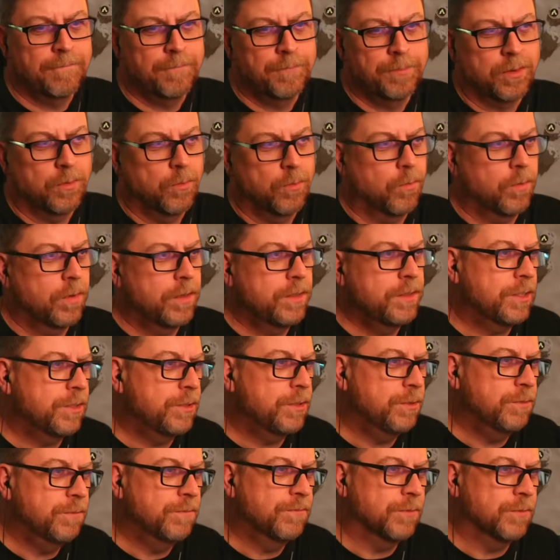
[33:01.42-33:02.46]
1 to
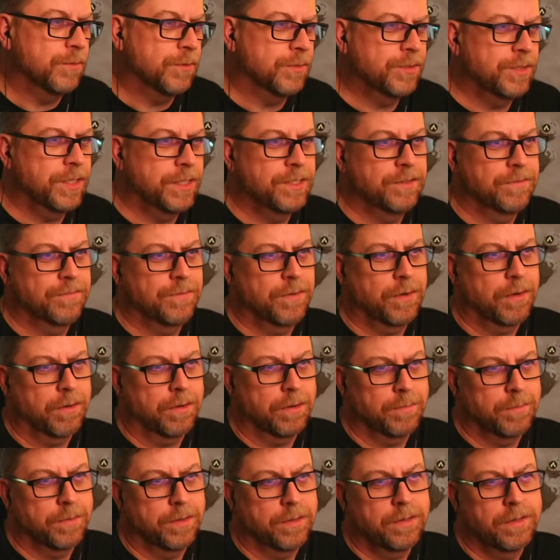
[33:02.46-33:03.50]
2 full sets of
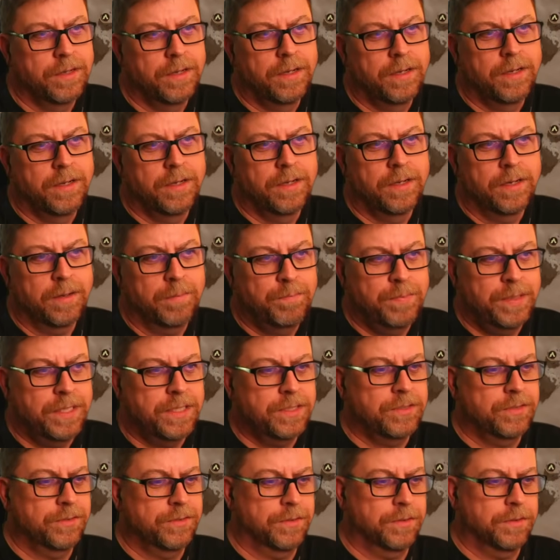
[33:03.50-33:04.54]
armor, a
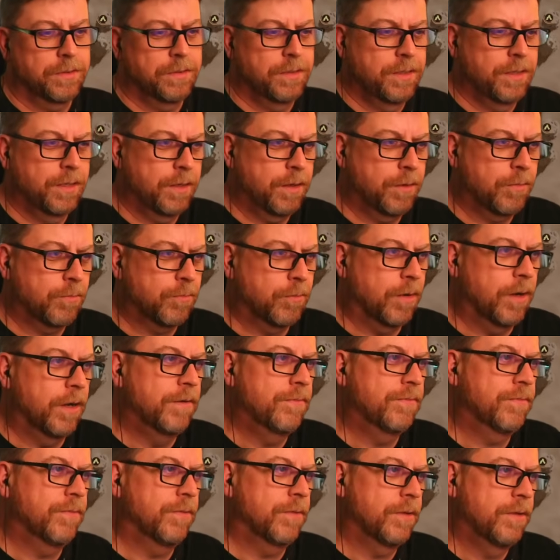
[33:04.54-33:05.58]
pistol, a
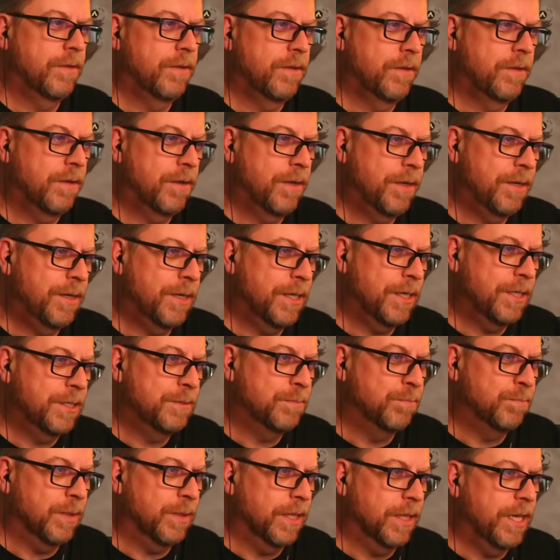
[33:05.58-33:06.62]
rifle, a nice
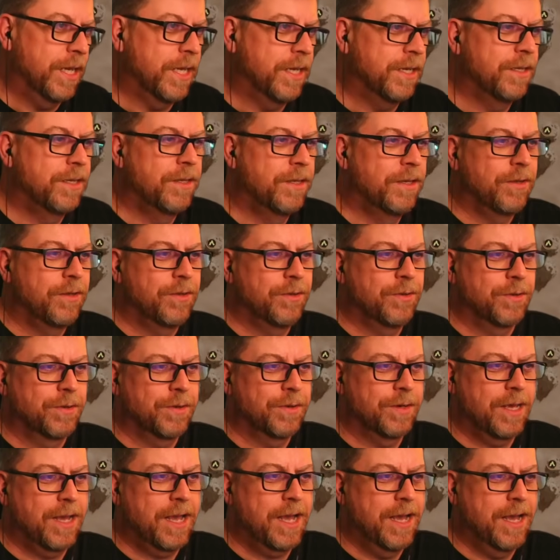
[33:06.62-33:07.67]
blade. You're
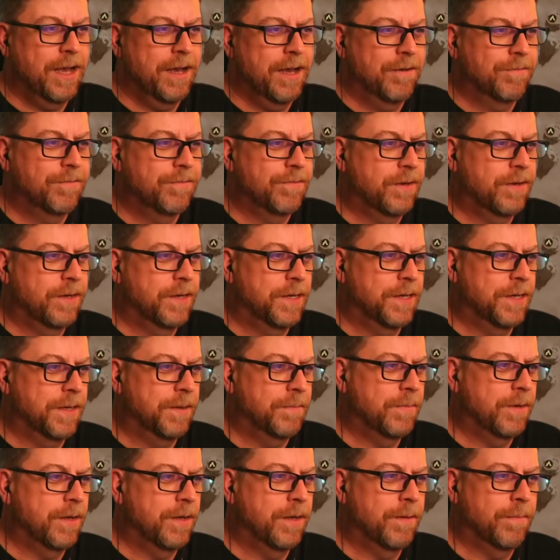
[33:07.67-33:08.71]
going to have
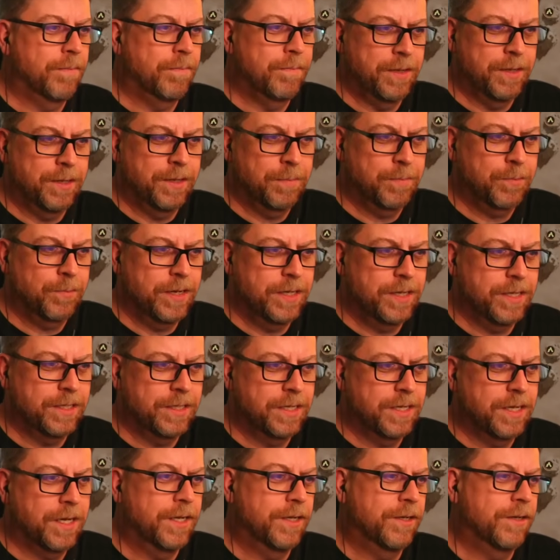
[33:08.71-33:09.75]
an upgraded
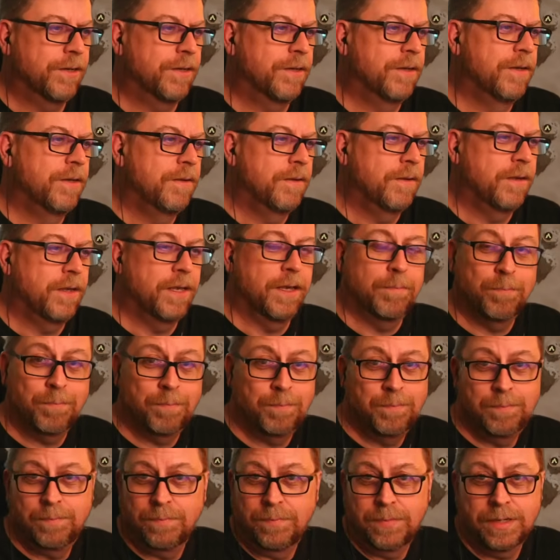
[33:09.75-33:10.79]
cutter,
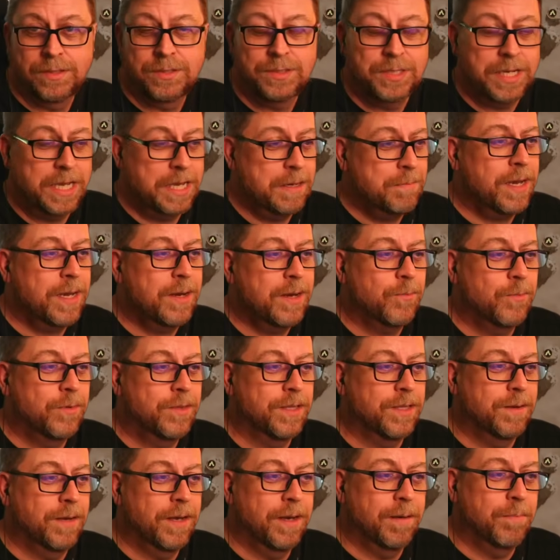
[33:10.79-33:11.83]
a Sandbike with
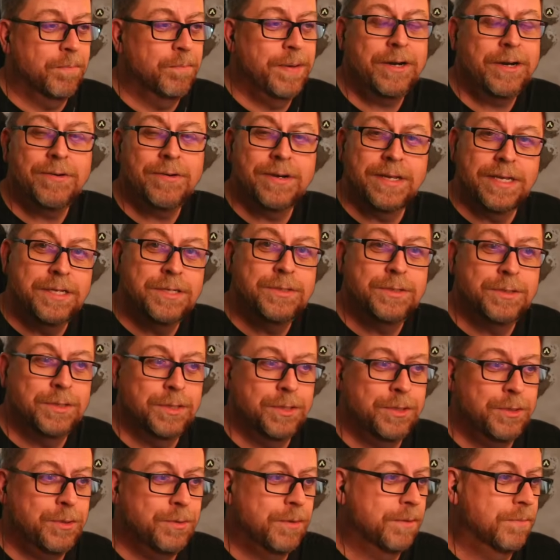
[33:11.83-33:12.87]
a better engine
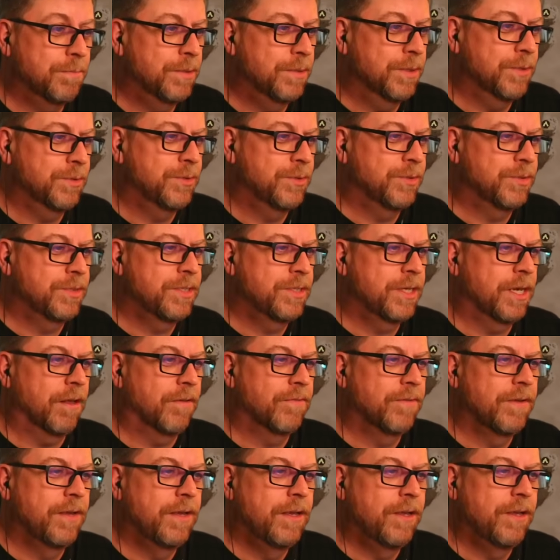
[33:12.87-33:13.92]
than you can build
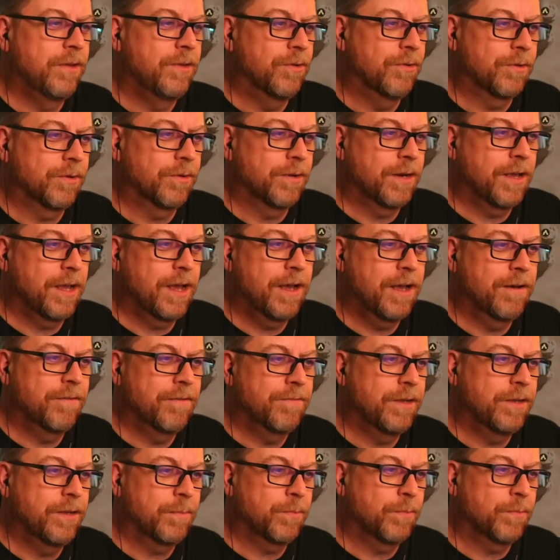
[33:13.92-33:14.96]
yourself. You're going to have
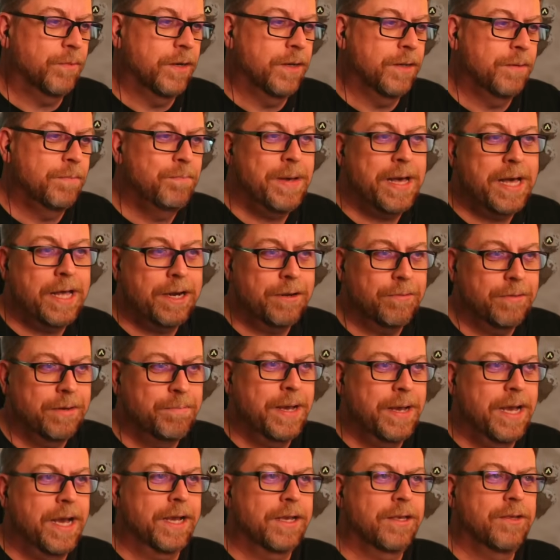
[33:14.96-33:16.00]
an upgraded battery
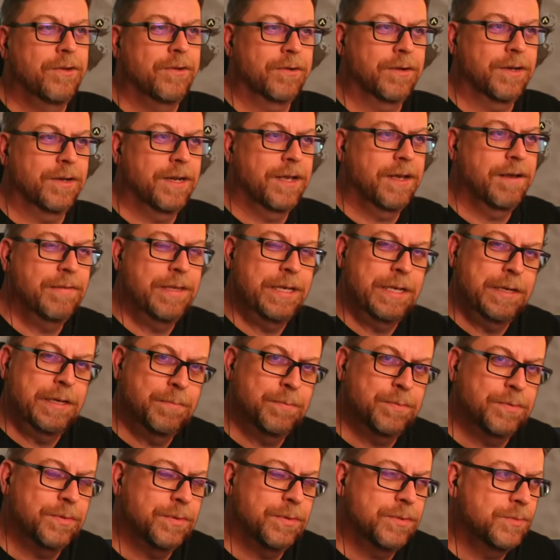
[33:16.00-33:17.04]
pack. You're going to have the
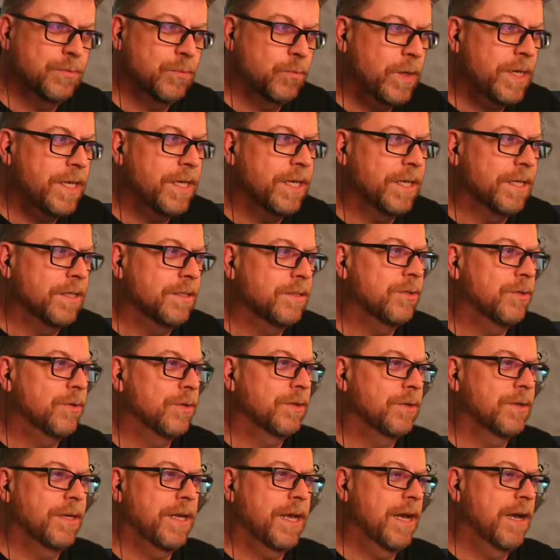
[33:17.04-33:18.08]
Emperor's wings. You're
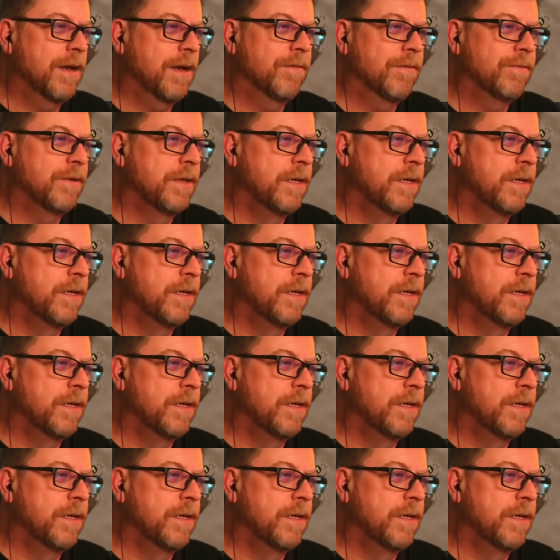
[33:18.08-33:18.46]
going to have,